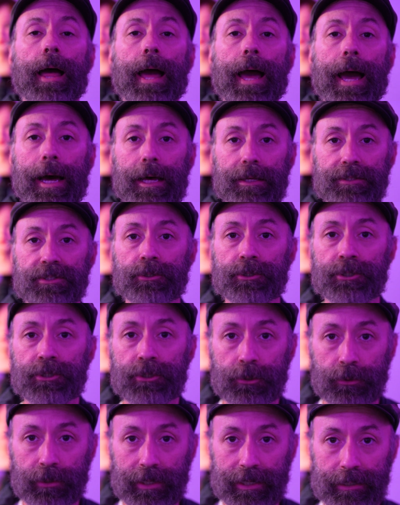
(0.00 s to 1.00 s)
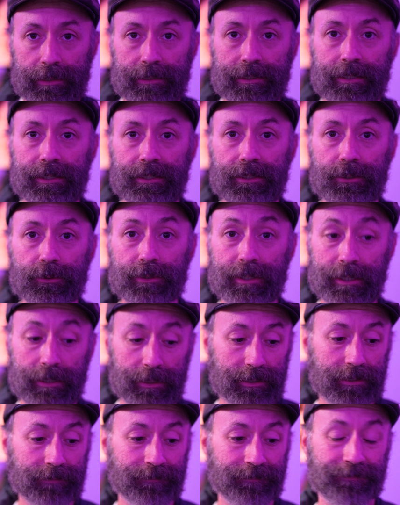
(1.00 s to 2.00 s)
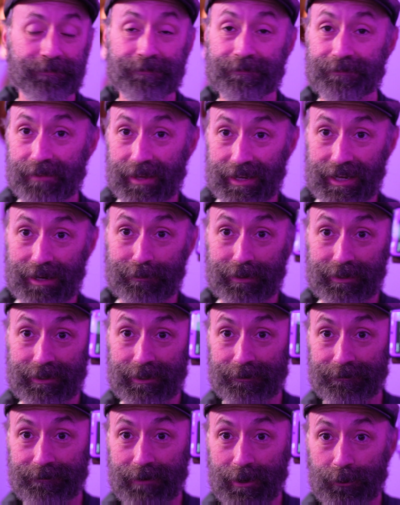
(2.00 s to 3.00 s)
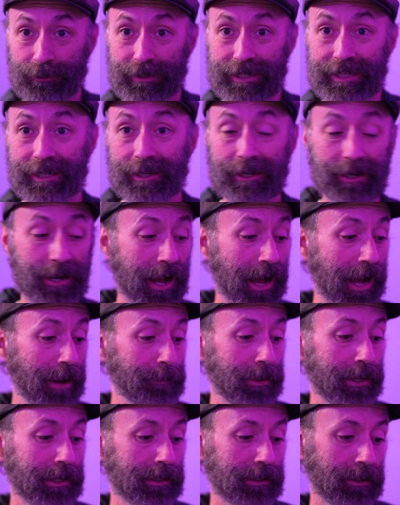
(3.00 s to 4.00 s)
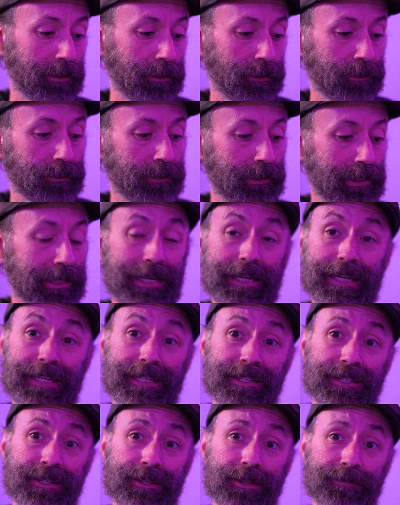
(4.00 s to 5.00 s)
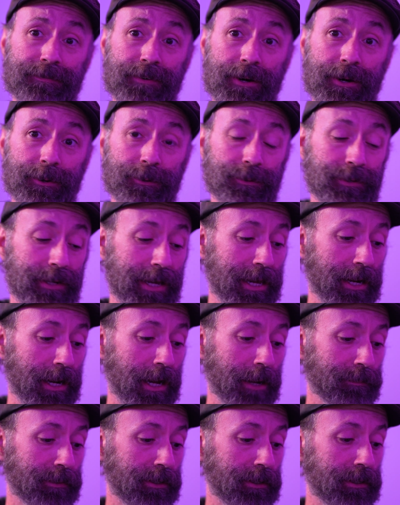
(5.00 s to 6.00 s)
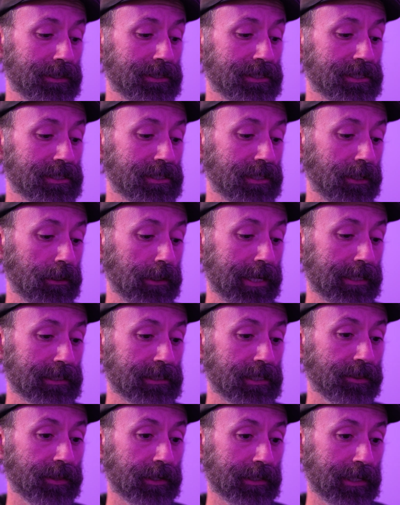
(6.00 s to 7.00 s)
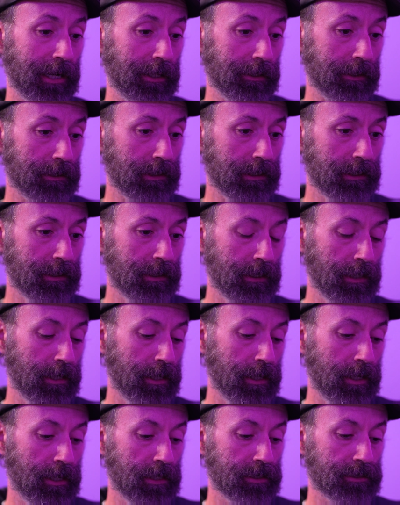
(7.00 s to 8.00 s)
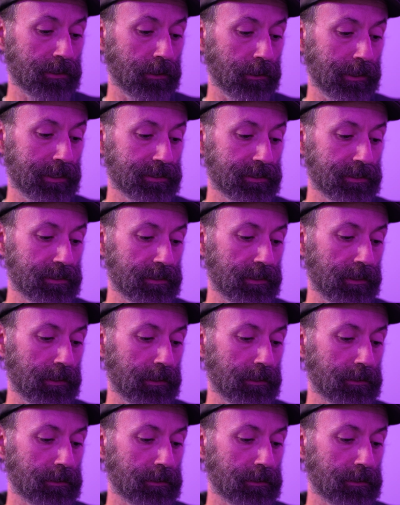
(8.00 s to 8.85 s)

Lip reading: as you're shooting, I got my little phone here. I'm gonna go into the phone and I'm gonna select the color. So let's see,